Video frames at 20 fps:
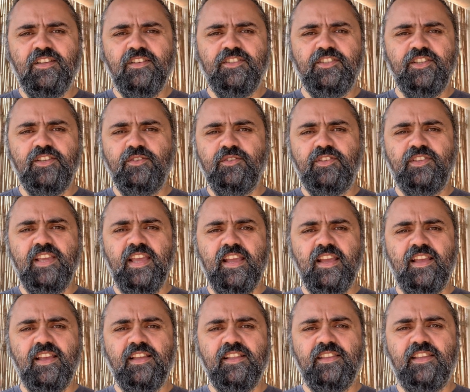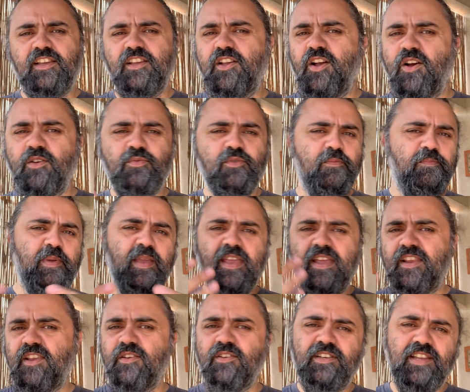do you think that God would be
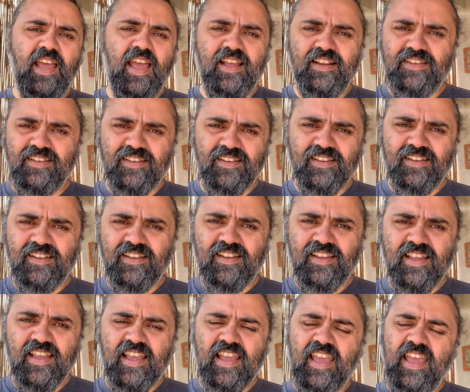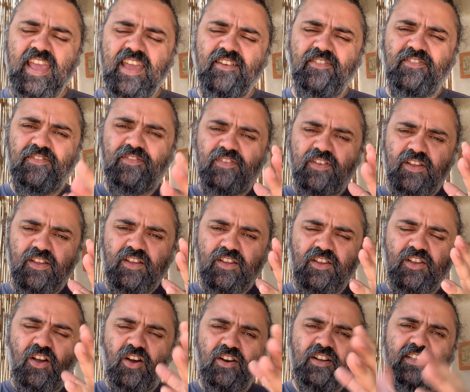in your debt if
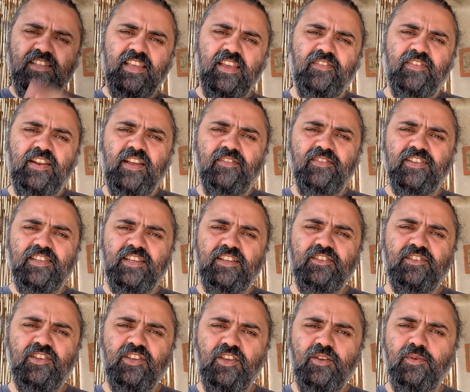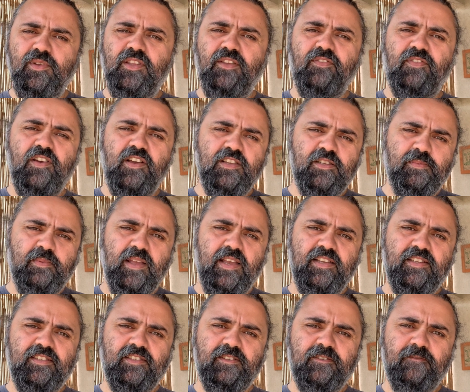God has given everything to you in the first
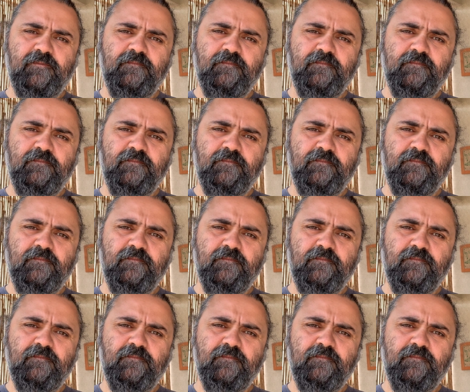place?